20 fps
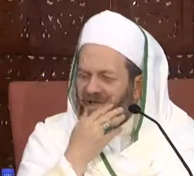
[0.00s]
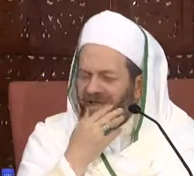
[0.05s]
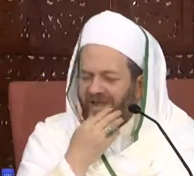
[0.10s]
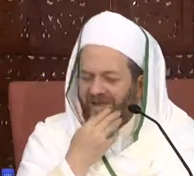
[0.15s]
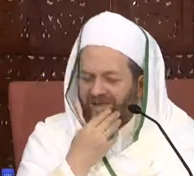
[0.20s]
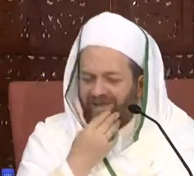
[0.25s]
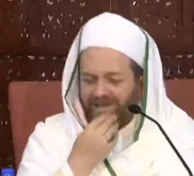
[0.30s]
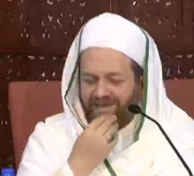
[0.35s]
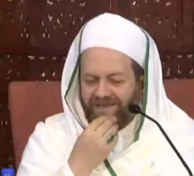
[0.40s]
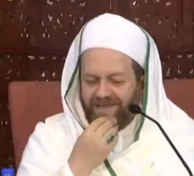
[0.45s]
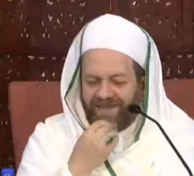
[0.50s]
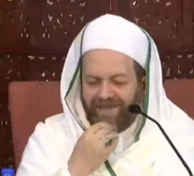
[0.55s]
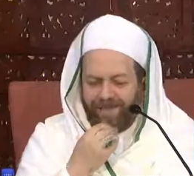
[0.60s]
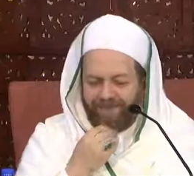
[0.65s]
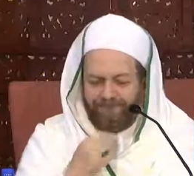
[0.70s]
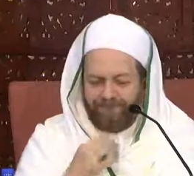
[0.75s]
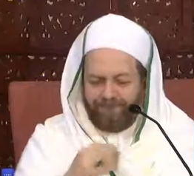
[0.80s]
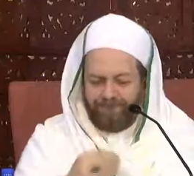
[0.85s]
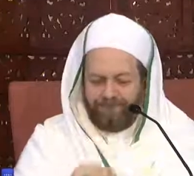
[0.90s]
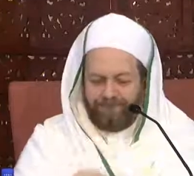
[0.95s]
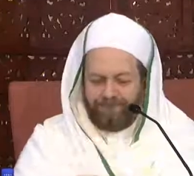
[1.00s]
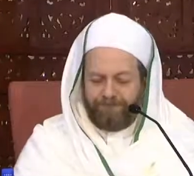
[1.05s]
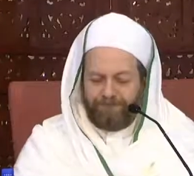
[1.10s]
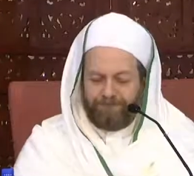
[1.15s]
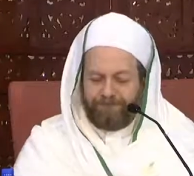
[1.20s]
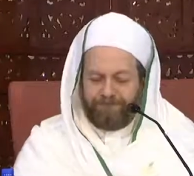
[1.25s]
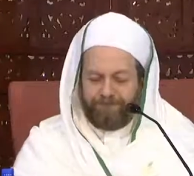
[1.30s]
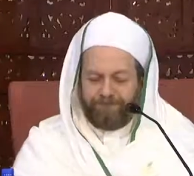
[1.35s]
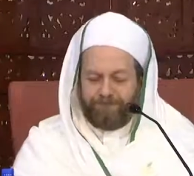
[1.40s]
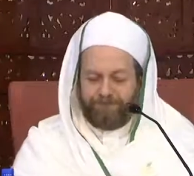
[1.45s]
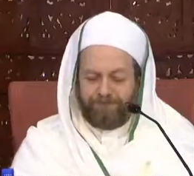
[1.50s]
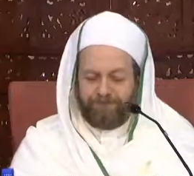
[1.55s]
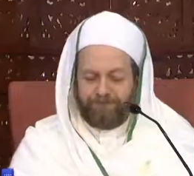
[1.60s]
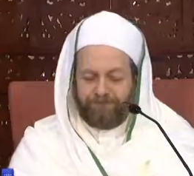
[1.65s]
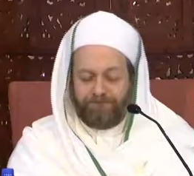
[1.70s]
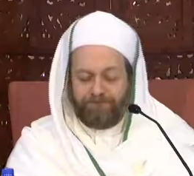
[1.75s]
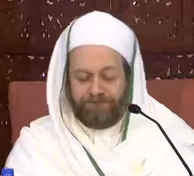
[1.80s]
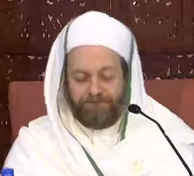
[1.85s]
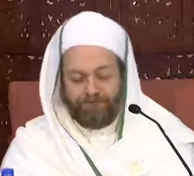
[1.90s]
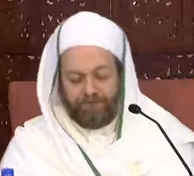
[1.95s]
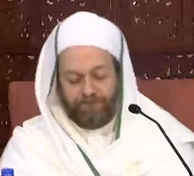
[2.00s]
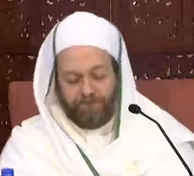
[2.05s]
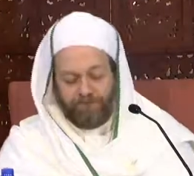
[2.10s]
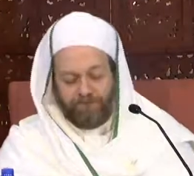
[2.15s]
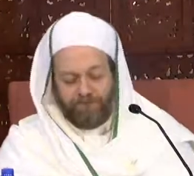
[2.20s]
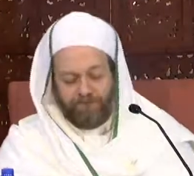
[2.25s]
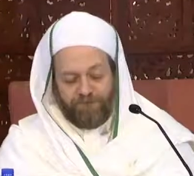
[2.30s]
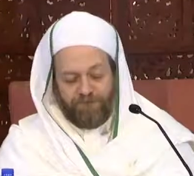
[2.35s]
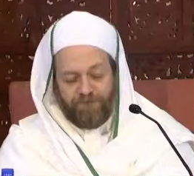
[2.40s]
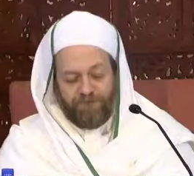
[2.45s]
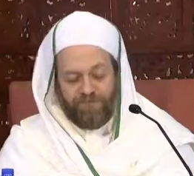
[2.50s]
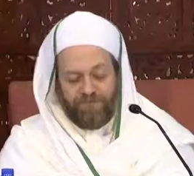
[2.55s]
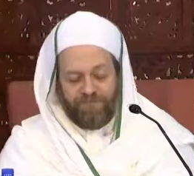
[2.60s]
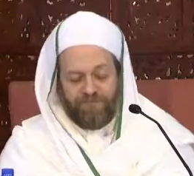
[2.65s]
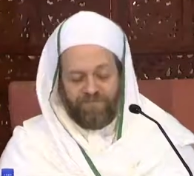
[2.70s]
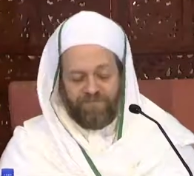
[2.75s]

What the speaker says: [no speech]